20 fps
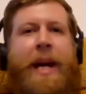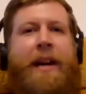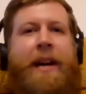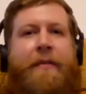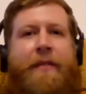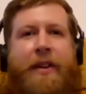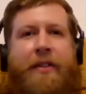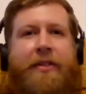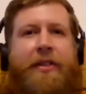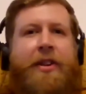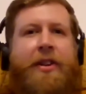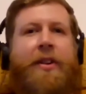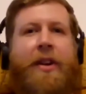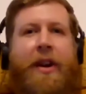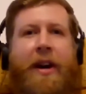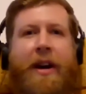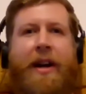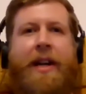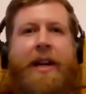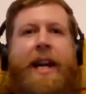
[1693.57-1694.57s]
benefits that you
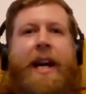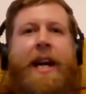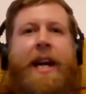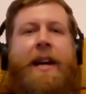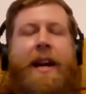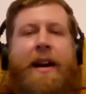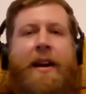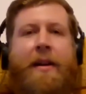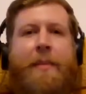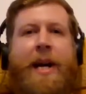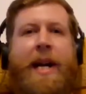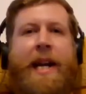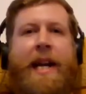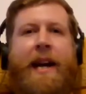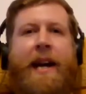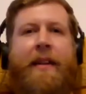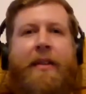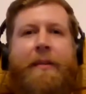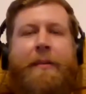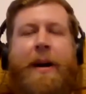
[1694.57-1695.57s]
can't get um, any
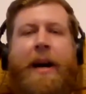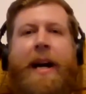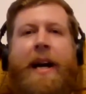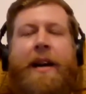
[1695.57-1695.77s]
other way.